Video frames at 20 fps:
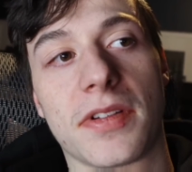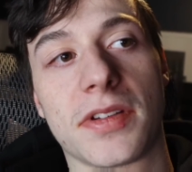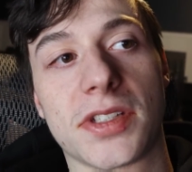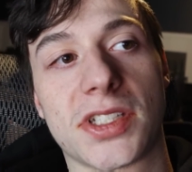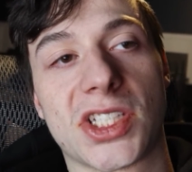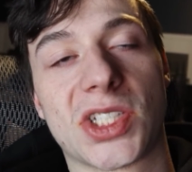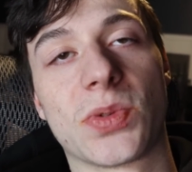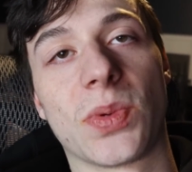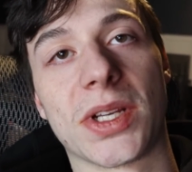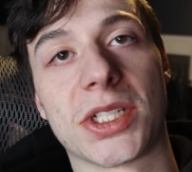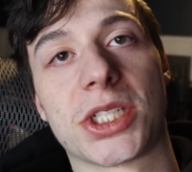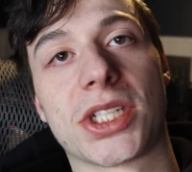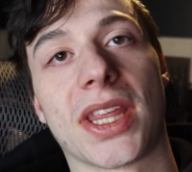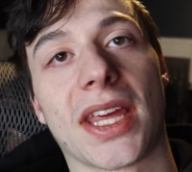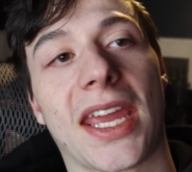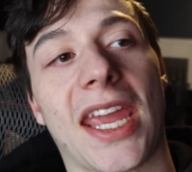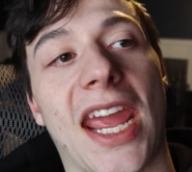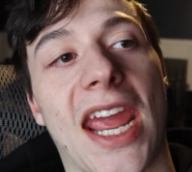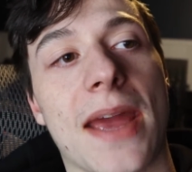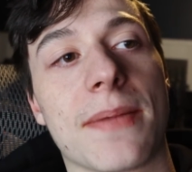switch
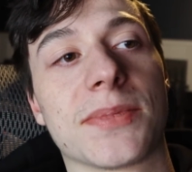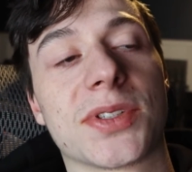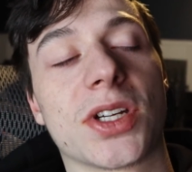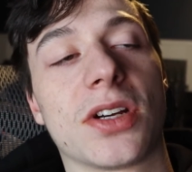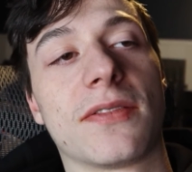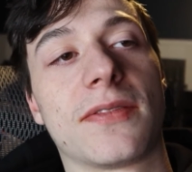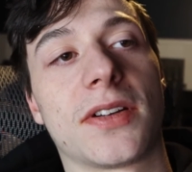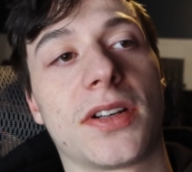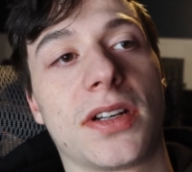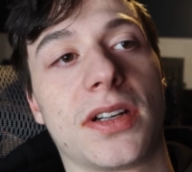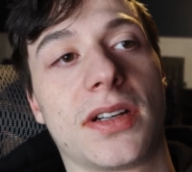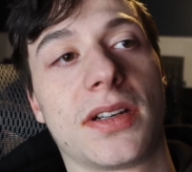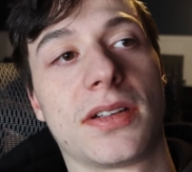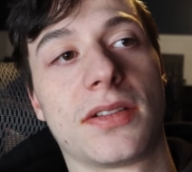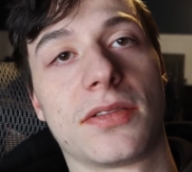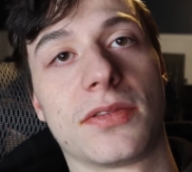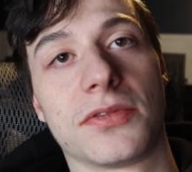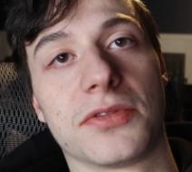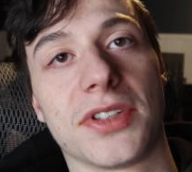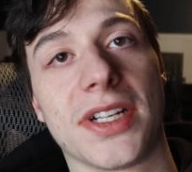the cams over,
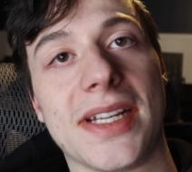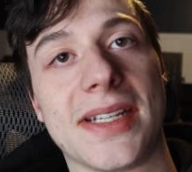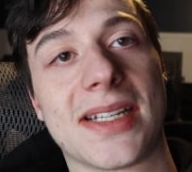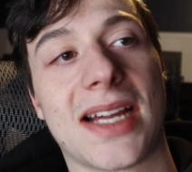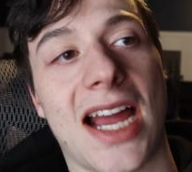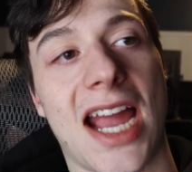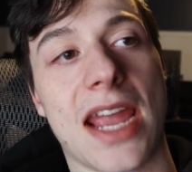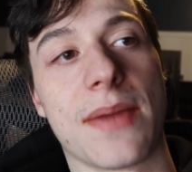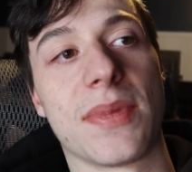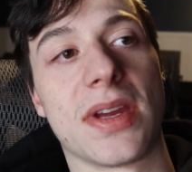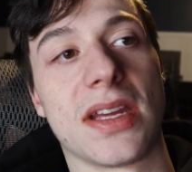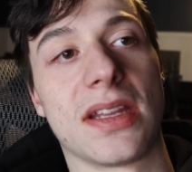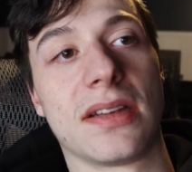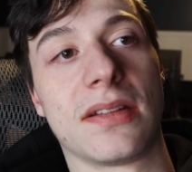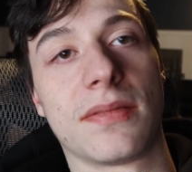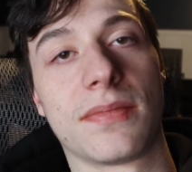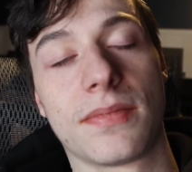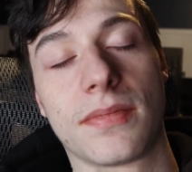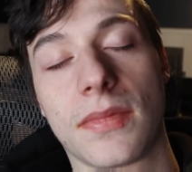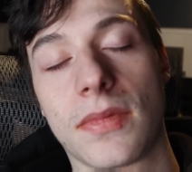retime it,